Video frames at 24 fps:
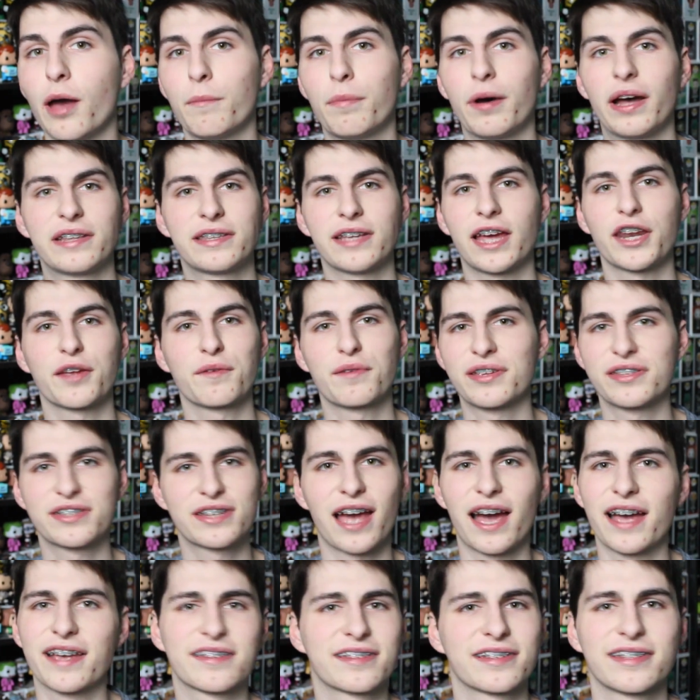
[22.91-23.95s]
But anyways,
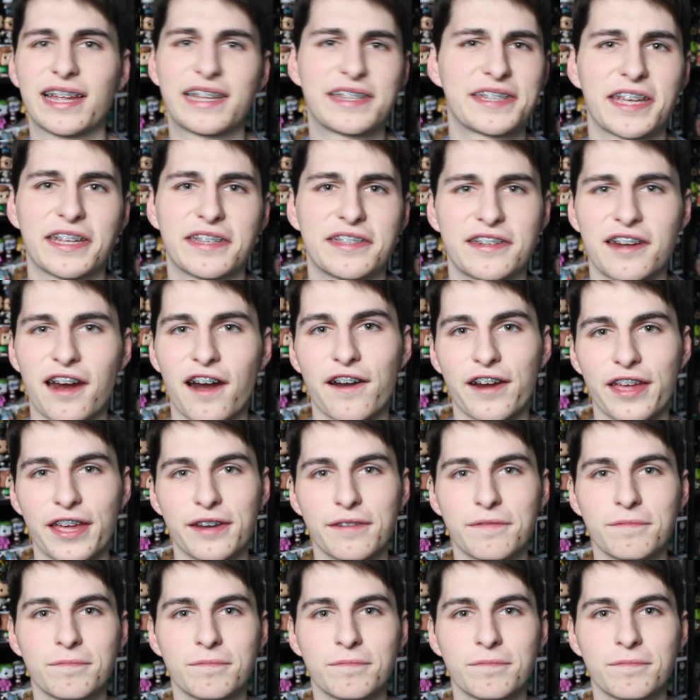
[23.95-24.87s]
guys, let's get started.